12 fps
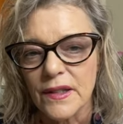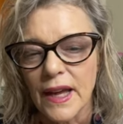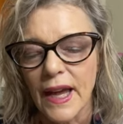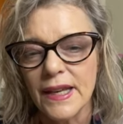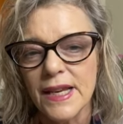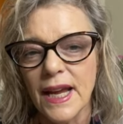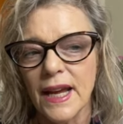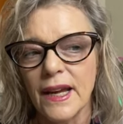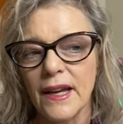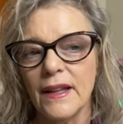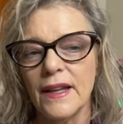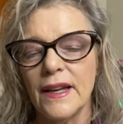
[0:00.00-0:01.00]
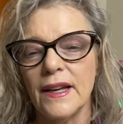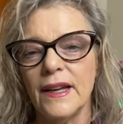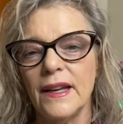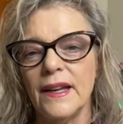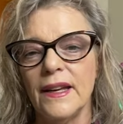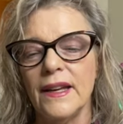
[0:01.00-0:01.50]

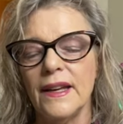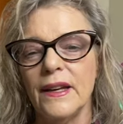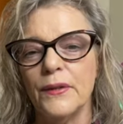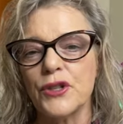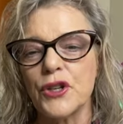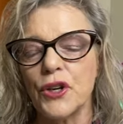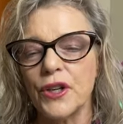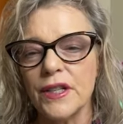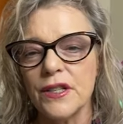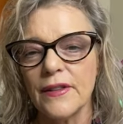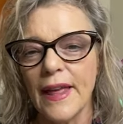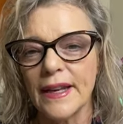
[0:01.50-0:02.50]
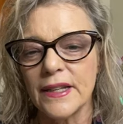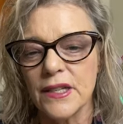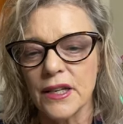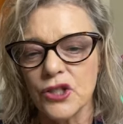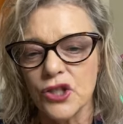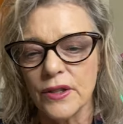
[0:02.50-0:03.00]
Inhaling, returning to that
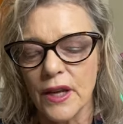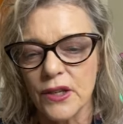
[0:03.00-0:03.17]
intention